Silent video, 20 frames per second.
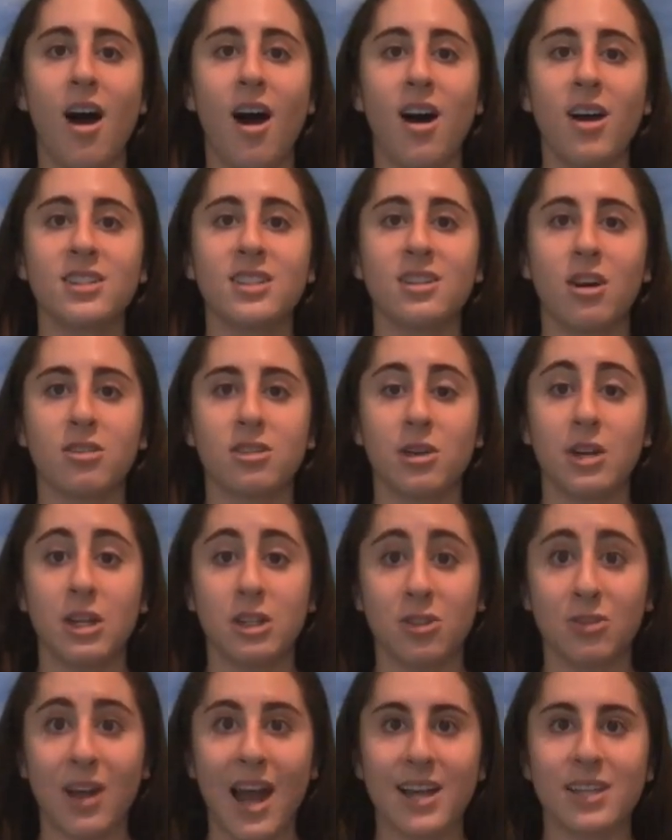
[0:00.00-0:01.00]
Auxin also
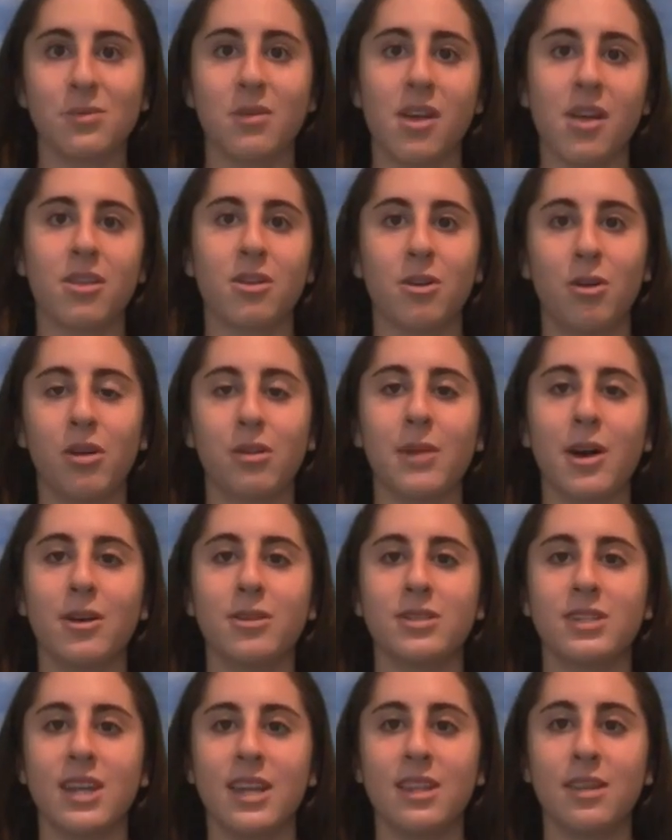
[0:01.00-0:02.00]
interacts with other
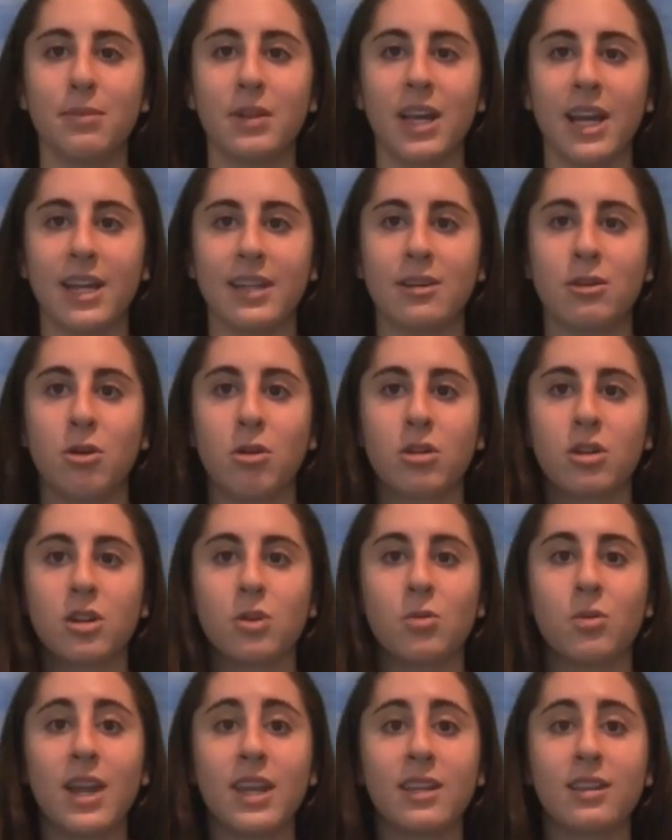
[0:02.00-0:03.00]
hormones in the plant in order
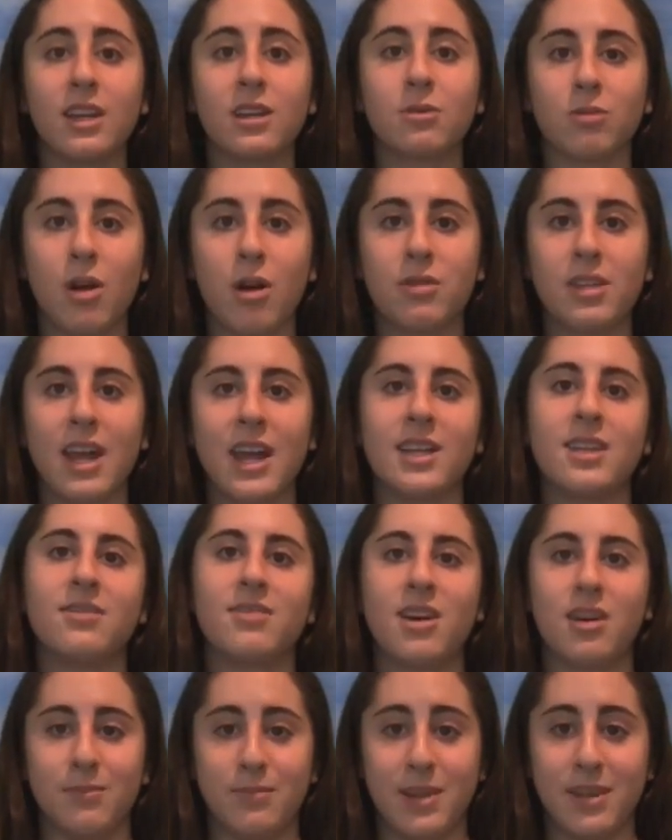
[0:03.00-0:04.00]
to regulate growth and
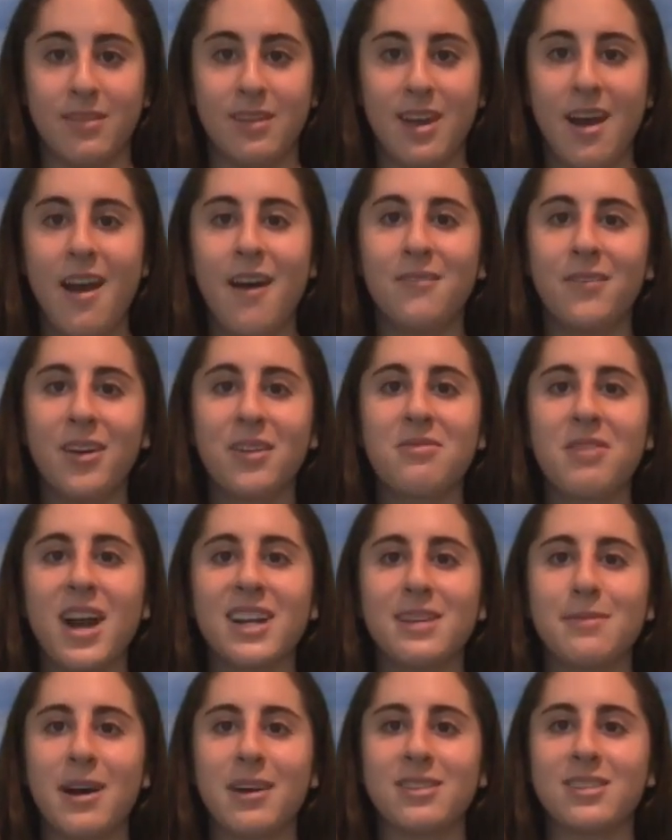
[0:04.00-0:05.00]
development. Fun
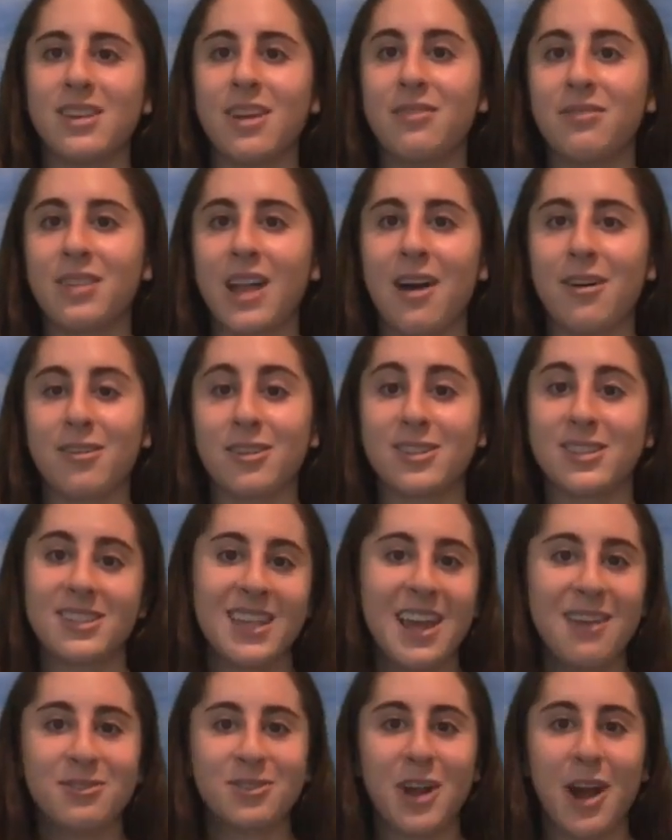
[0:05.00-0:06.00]
fact about sunflowers,
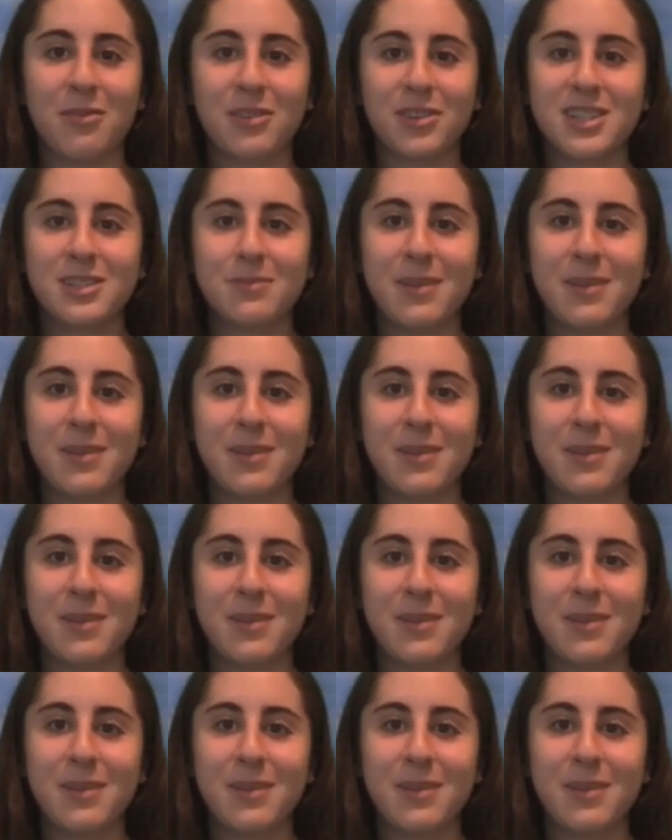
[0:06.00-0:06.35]
they've traveled to